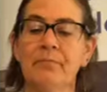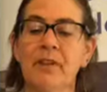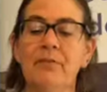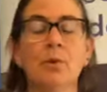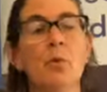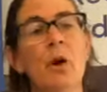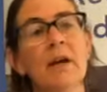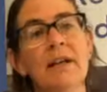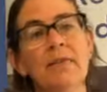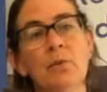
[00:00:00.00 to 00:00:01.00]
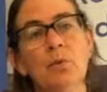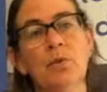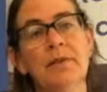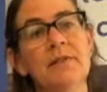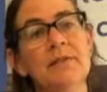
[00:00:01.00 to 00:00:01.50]
if you're walking in the
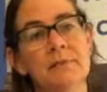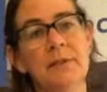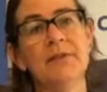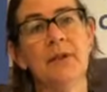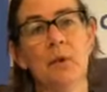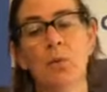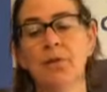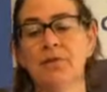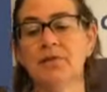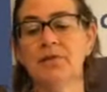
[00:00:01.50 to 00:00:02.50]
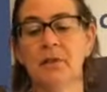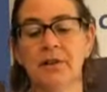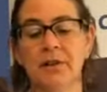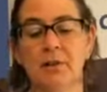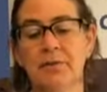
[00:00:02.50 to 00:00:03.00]
woods, it smells like
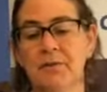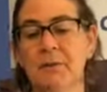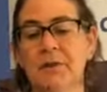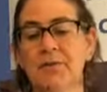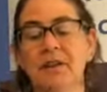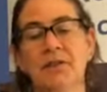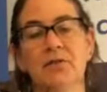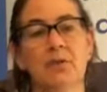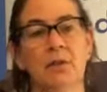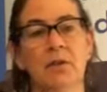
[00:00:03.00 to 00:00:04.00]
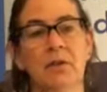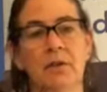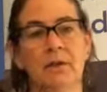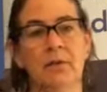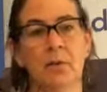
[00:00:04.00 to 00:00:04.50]
it smells like the
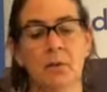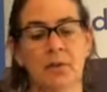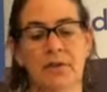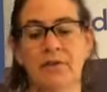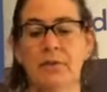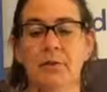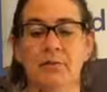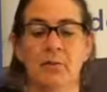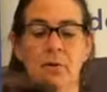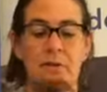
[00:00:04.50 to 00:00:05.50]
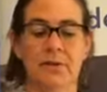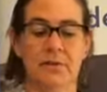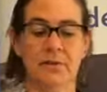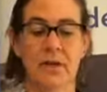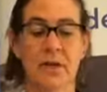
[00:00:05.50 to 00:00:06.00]
soil in the woods or the
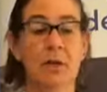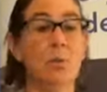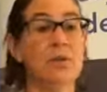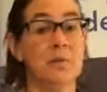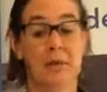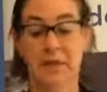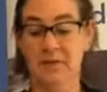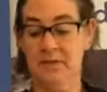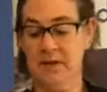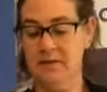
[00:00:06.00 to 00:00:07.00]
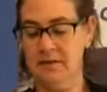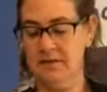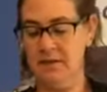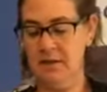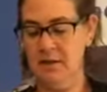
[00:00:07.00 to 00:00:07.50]
forest, which makes
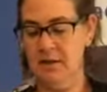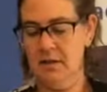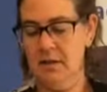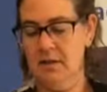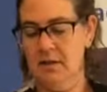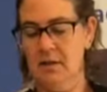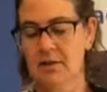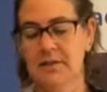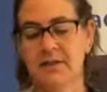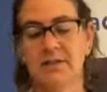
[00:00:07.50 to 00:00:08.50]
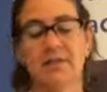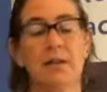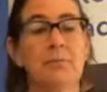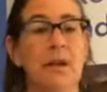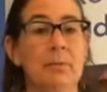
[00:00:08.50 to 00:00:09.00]
sense. This is
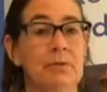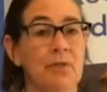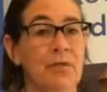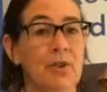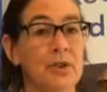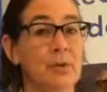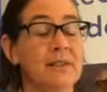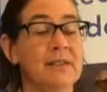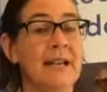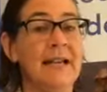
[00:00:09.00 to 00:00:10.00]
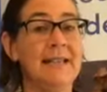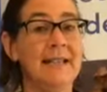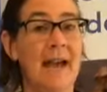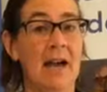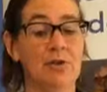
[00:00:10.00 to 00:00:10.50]
sometimes referred to as
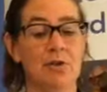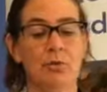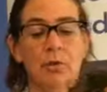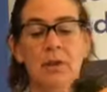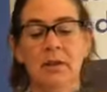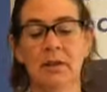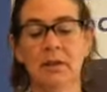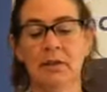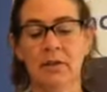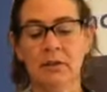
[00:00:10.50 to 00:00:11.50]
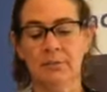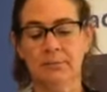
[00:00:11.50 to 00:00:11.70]
natural litter.